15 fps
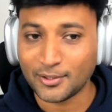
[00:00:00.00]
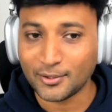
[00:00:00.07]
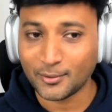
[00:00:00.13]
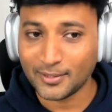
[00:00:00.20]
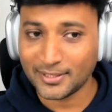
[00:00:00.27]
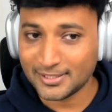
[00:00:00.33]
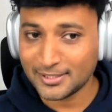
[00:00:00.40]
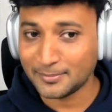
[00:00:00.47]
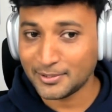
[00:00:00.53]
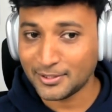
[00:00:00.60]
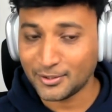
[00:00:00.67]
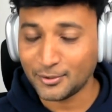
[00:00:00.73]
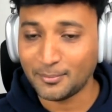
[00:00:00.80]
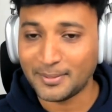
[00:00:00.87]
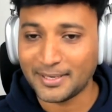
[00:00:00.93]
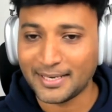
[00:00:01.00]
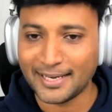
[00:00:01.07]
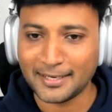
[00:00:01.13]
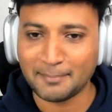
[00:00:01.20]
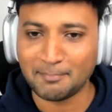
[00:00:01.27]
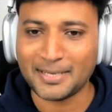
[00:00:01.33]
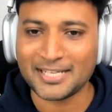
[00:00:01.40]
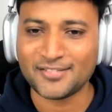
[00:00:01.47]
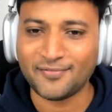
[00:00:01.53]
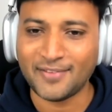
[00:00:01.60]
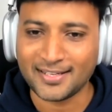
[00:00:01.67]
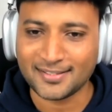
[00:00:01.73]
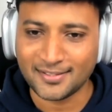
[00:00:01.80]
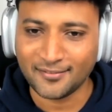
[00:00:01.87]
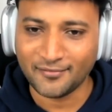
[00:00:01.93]
to a customer, you'll be getting much
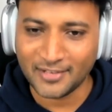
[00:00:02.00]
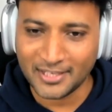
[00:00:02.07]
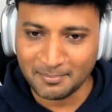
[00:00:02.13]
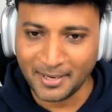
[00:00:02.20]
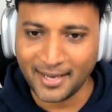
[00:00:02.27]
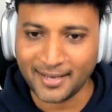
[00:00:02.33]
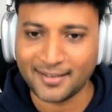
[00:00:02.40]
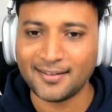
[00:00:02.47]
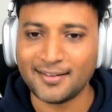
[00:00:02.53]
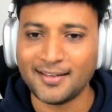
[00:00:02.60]
faster feedback